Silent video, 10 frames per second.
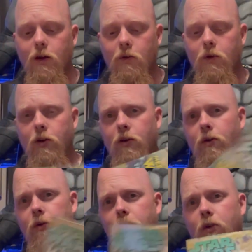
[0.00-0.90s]

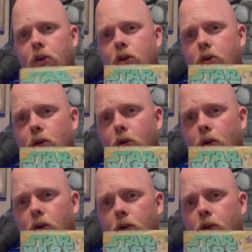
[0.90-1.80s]
We're
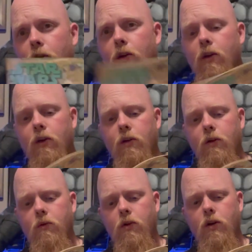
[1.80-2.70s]
cool.
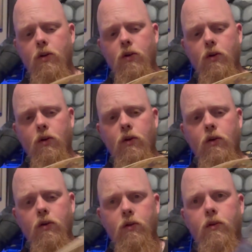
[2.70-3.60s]
We're
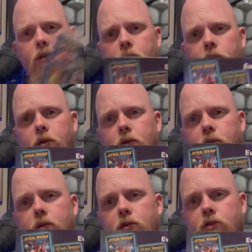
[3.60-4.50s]
cool.
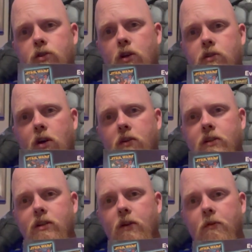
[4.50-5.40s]
Shows all these
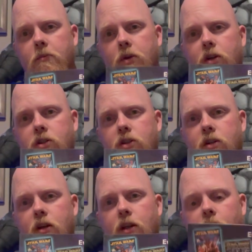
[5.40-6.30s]
different books you
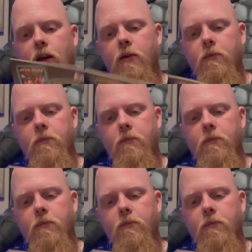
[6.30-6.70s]
could get.